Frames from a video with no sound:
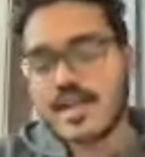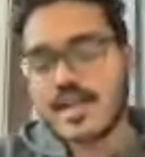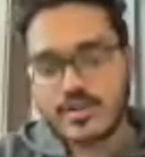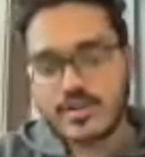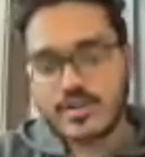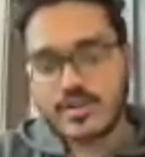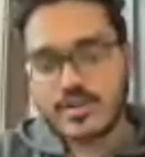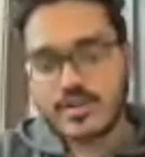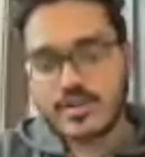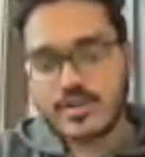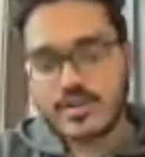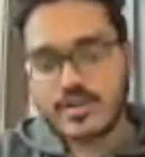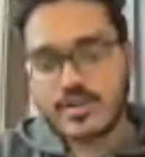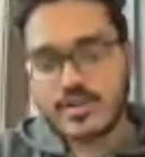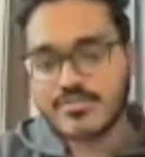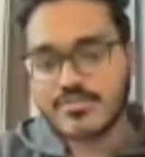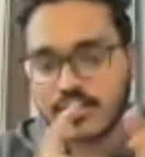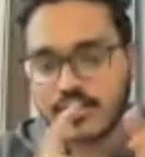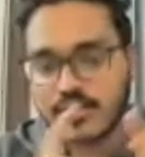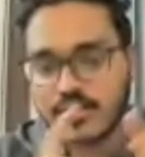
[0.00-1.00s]
3 things
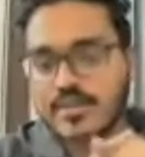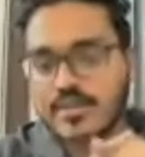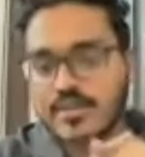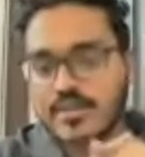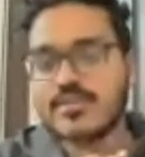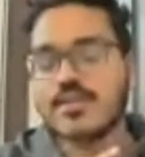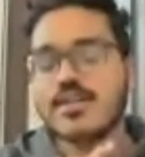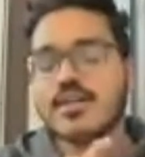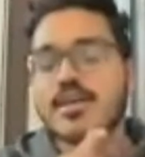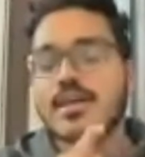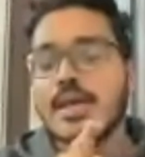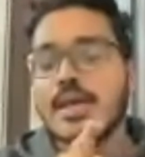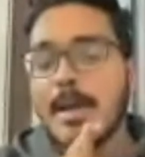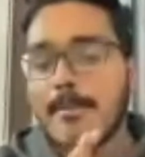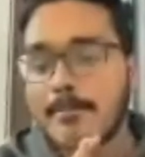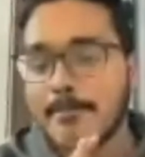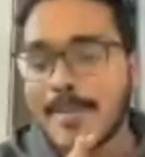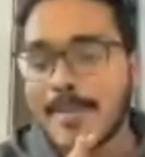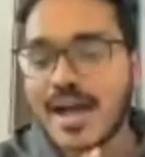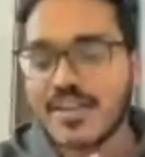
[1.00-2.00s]
that you need to do.
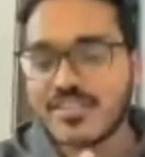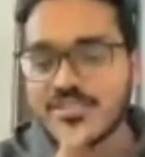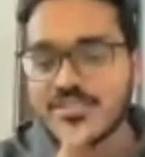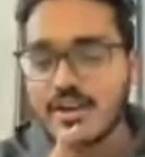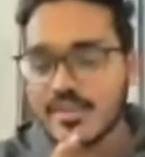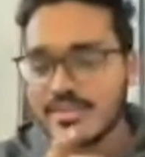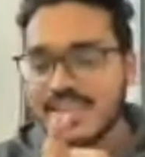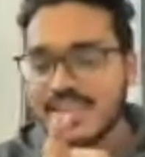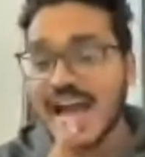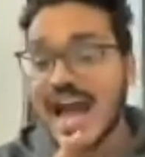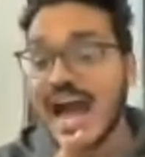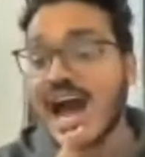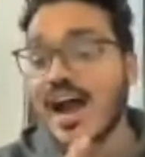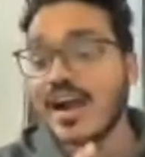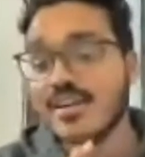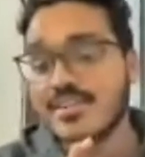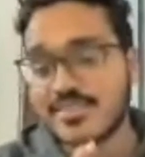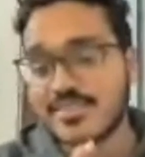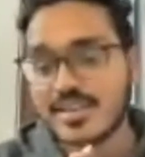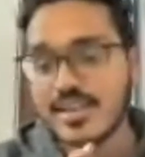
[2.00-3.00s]
First,
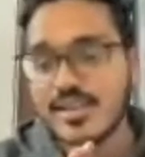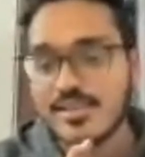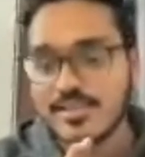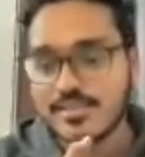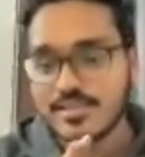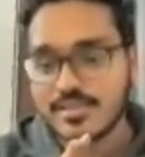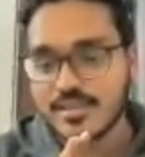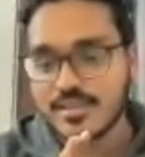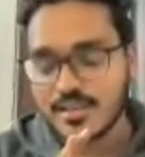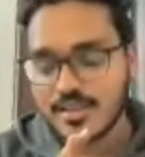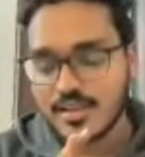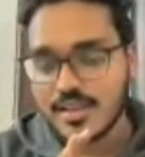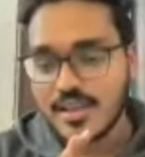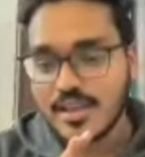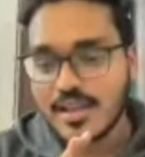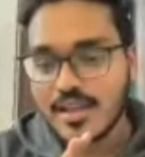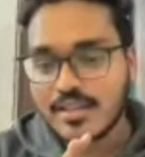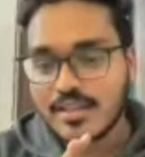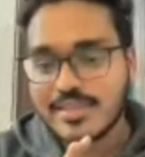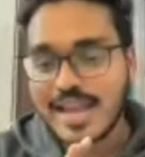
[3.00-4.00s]
master the hard
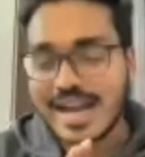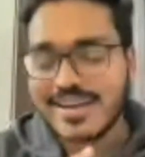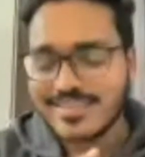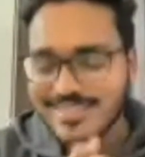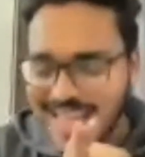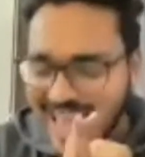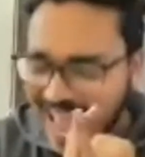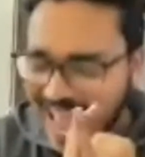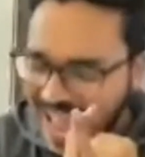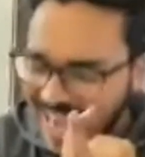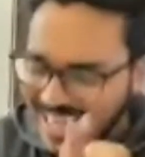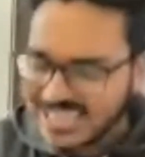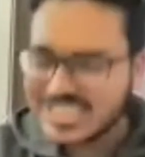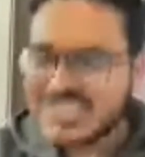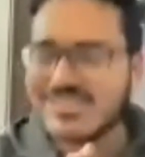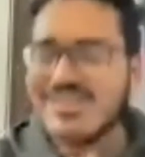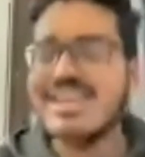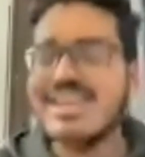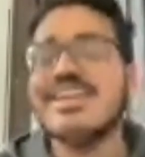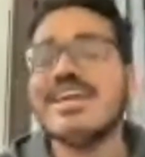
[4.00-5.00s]
skills that
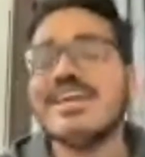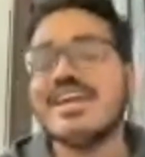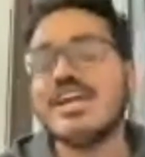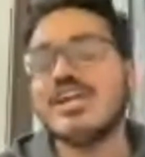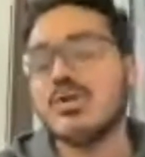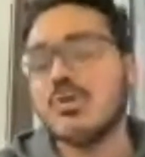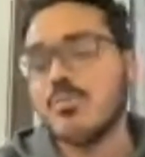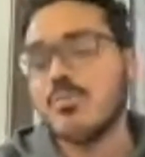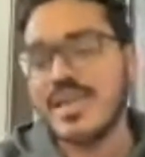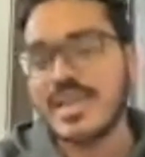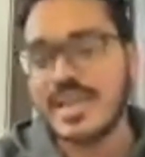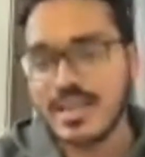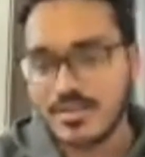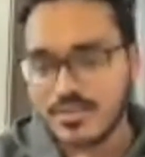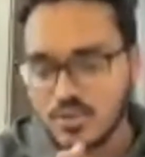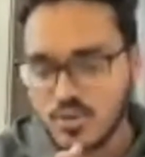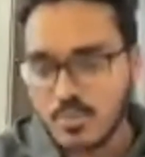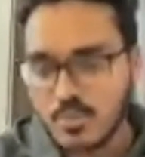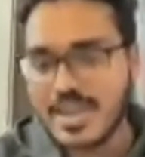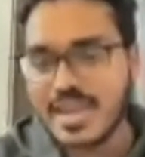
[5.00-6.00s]
is actually needed
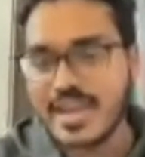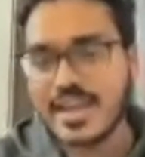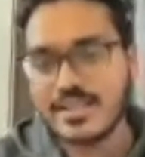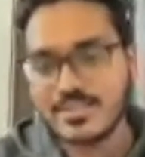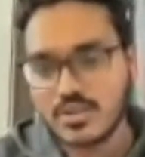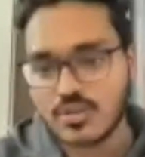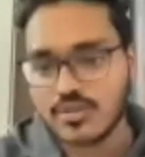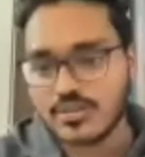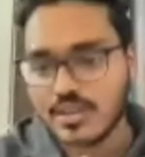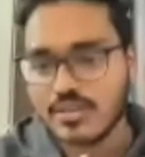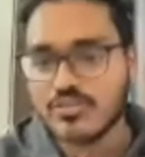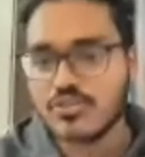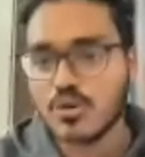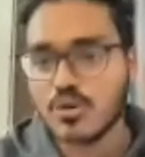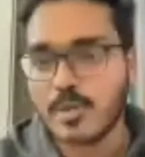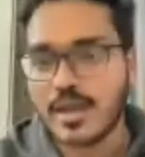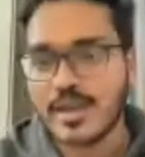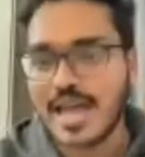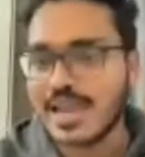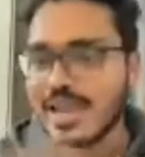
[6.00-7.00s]
to being in
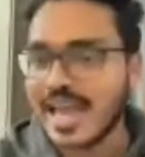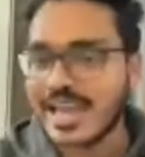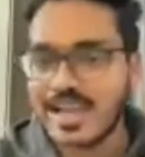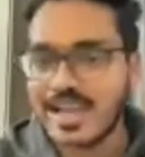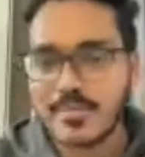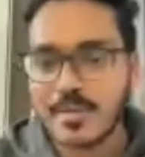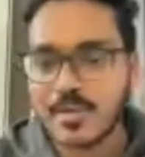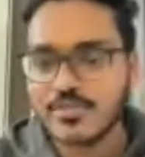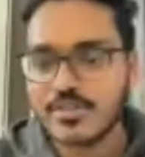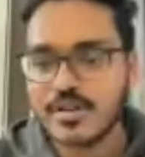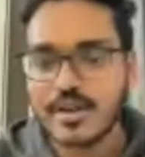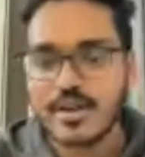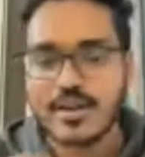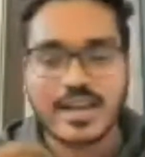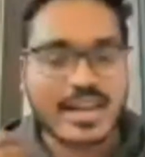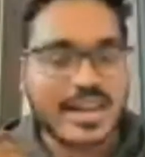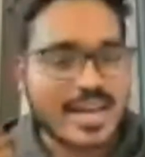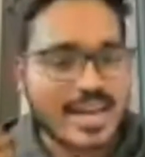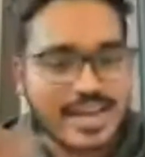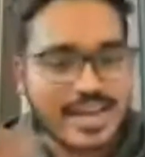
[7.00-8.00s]
this domain. And like I
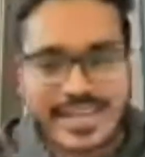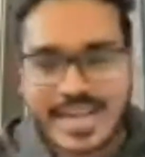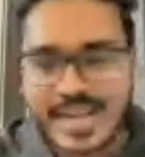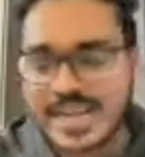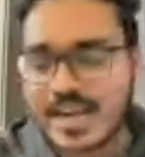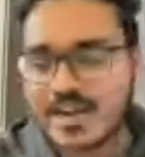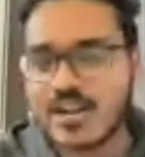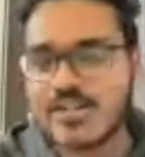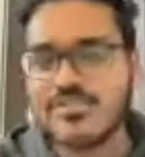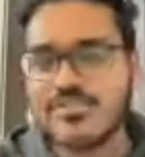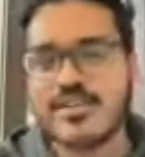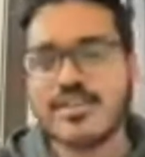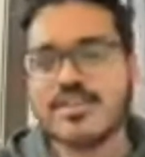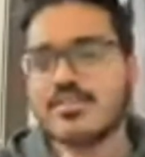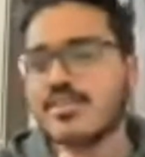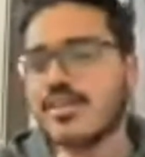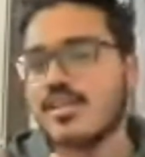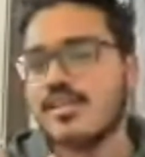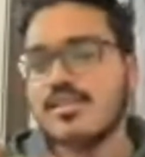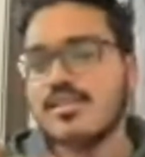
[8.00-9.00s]
mentioned, data
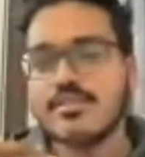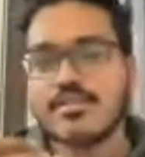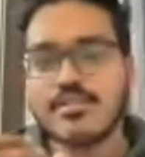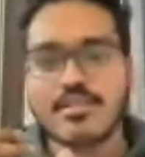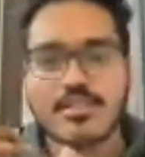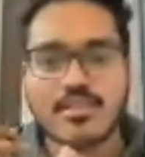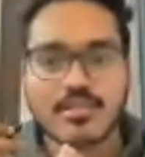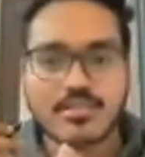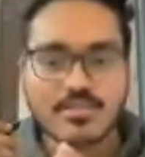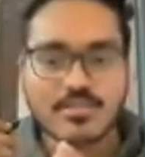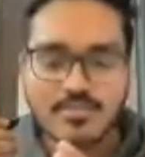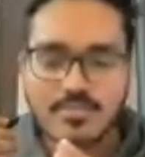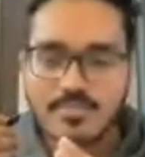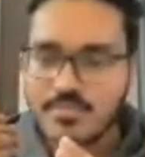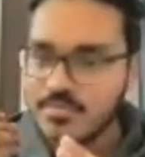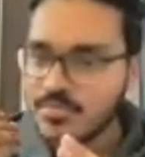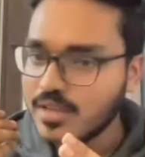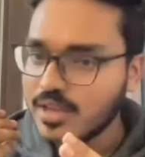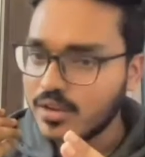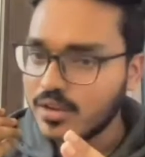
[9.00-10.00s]
crunching skills,
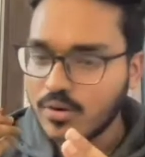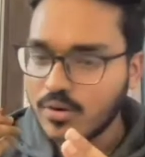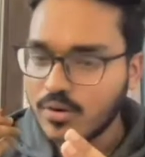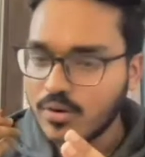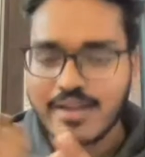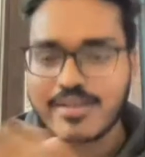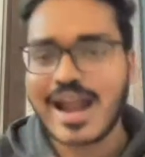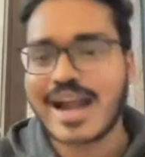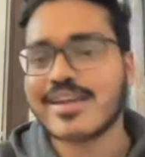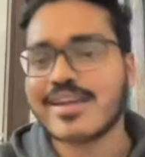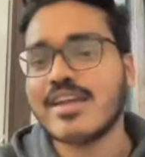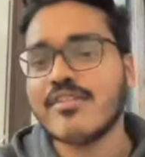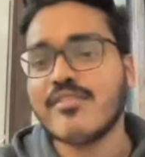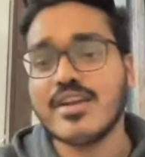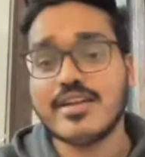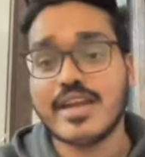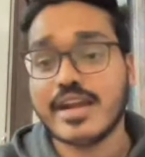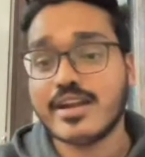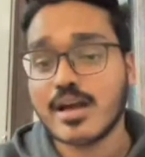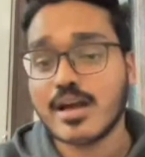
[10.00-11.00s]

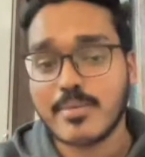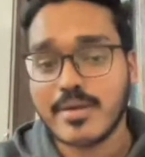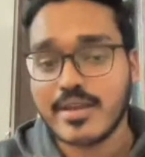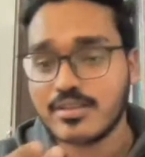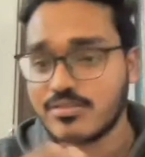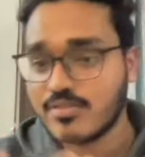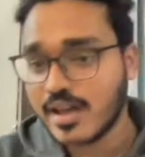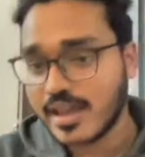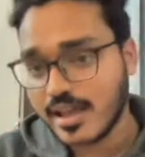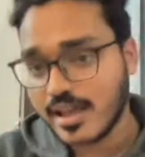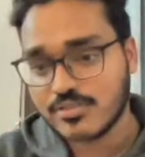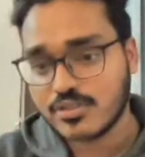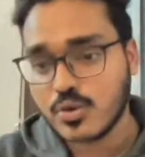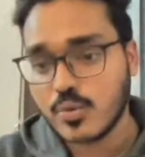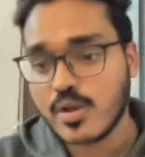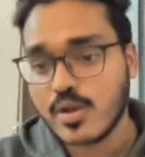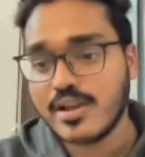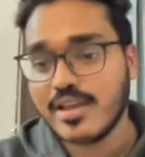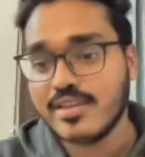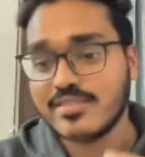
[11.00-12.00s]
interacting with database
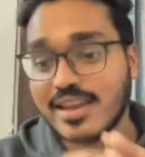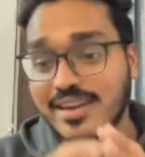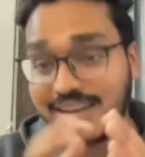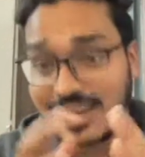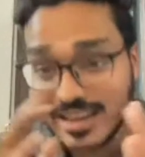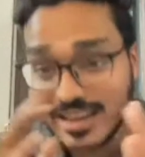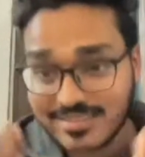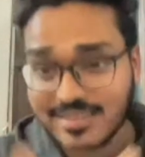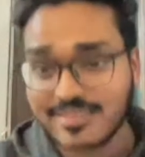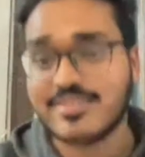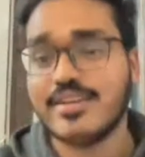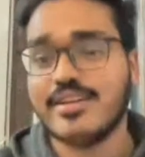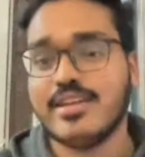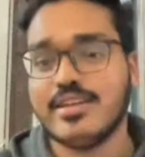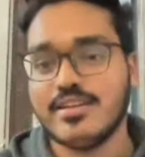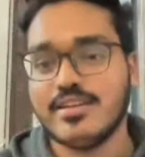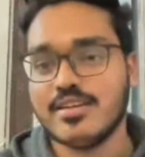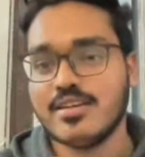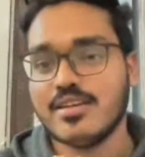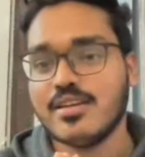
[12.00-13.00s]
via SQL is a
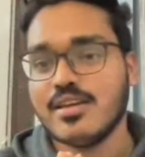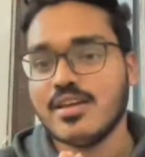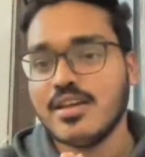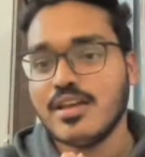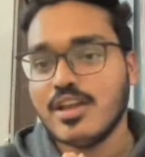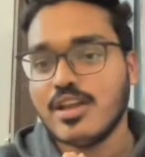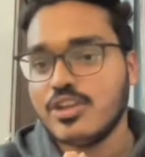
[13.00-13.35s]
necessity.